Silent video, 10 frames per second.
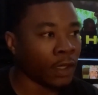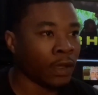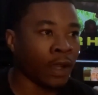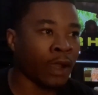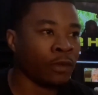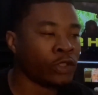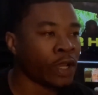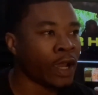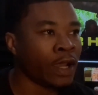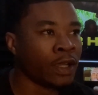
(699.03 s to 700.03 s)
Not with your
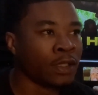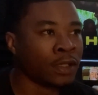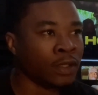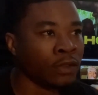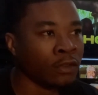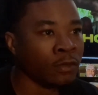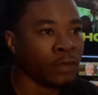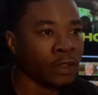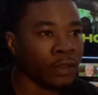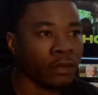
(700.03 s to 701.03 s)
eyes closed, but
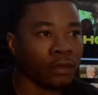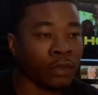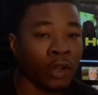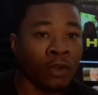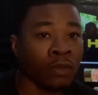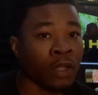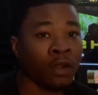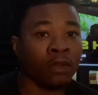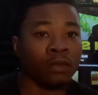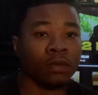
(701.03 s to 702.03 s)
no
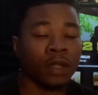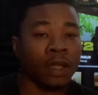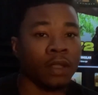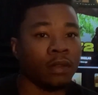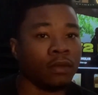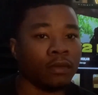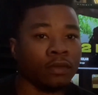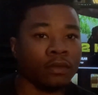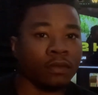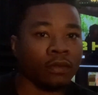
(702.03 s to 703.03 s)
thought. Like,
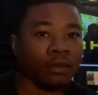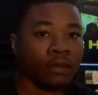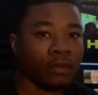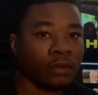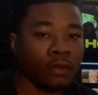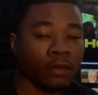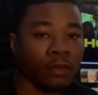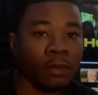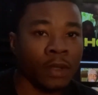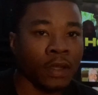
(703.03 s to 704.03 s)

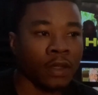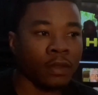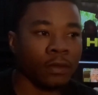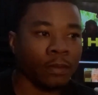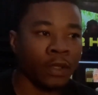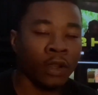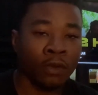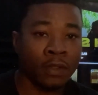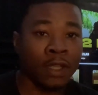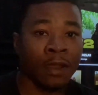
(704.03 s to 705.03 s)
be able to be on
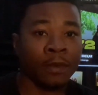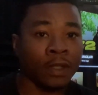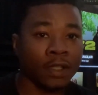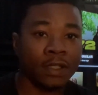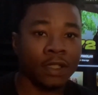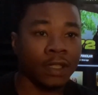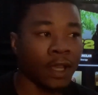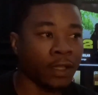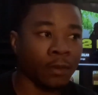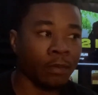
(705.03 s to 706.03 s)
top of that shit.
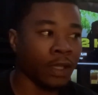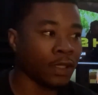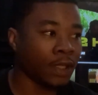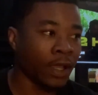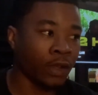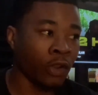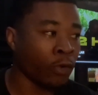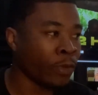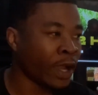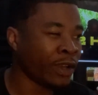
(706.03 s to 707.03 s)
Like the best. Like
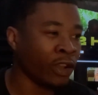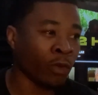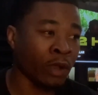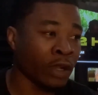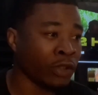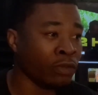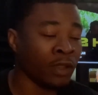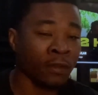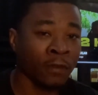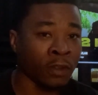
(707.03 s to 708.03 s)
nobody around you
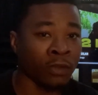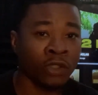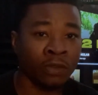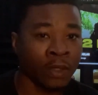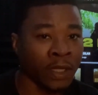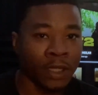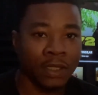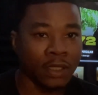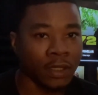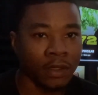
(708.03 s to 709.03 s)
can fuck with you in that
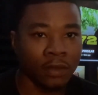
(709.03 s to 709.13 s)
shit.